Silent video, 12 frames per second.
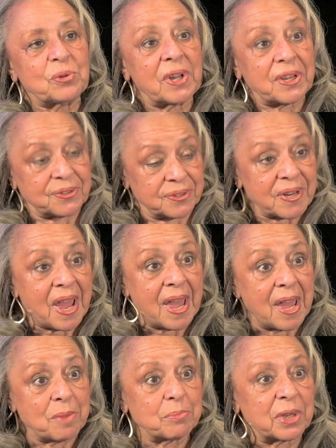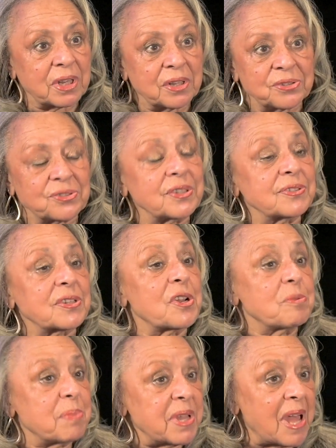less time because she's
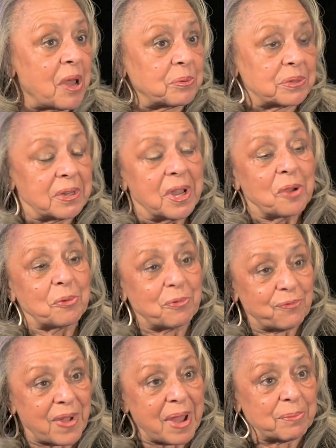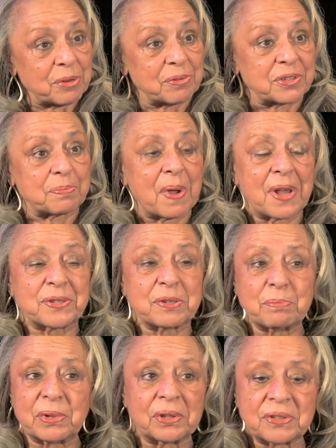going to be out with family
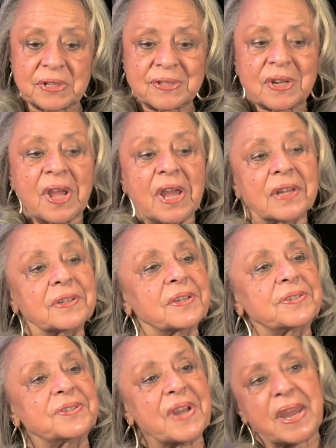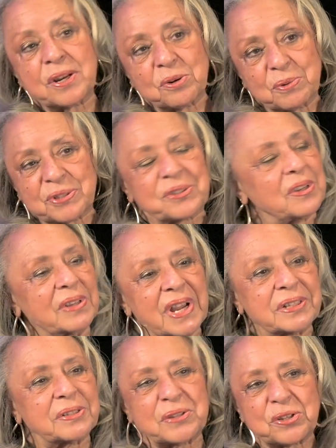responsibilities. The data was
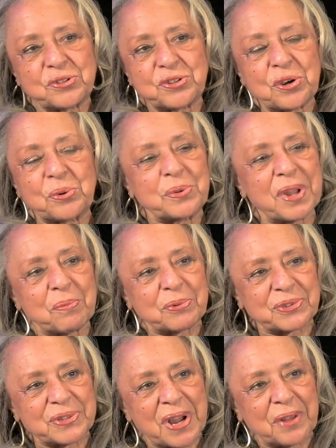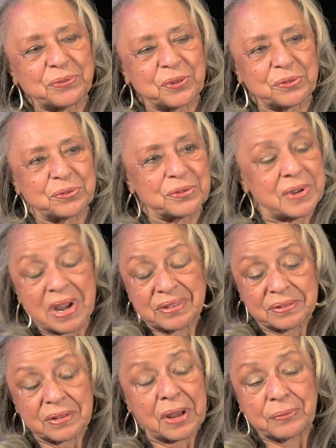collected that showed that was not
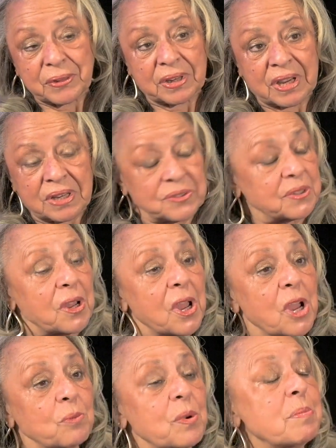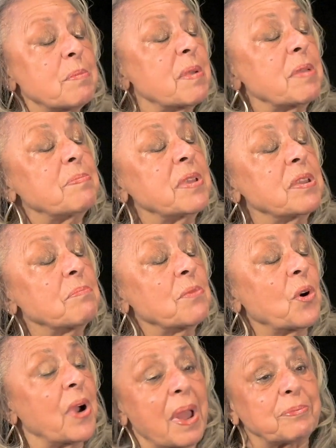the case. Women may be
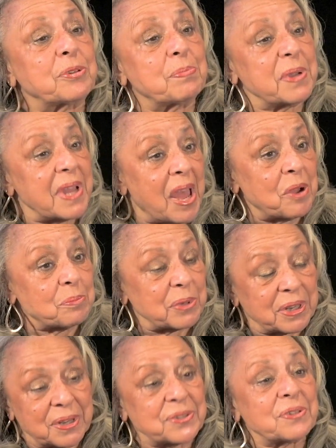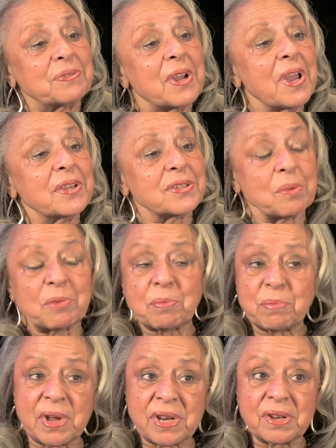more apt to be out because of some
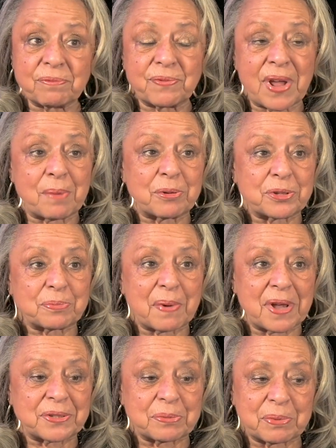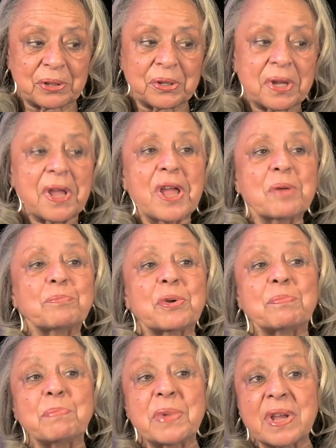immediate family responsibility,
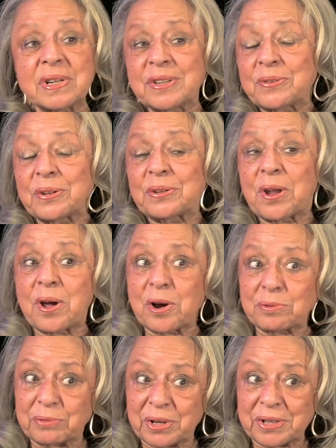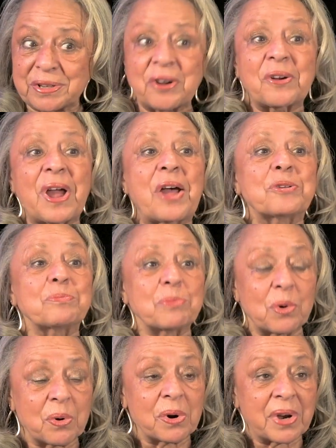but men in the long run are out
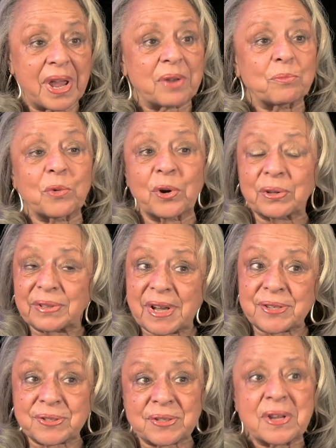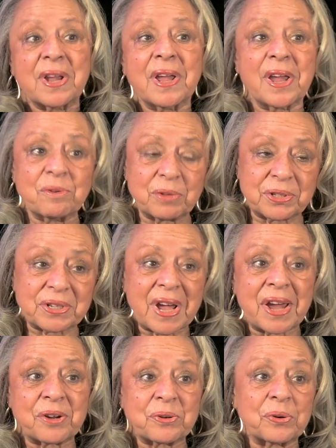more and work less and
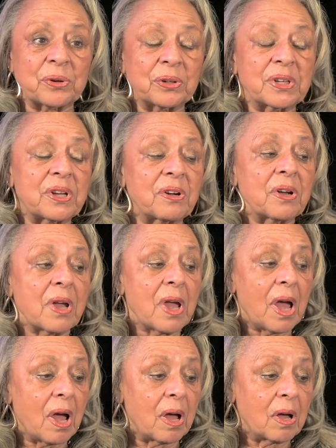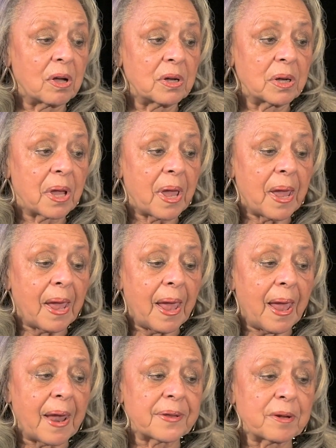retired earlier.
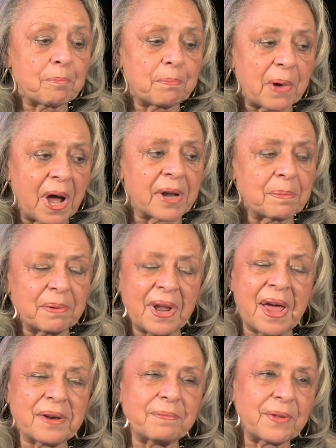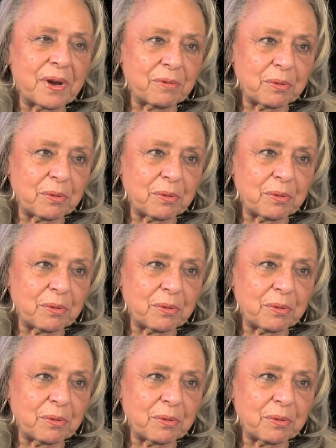And the bottom line of that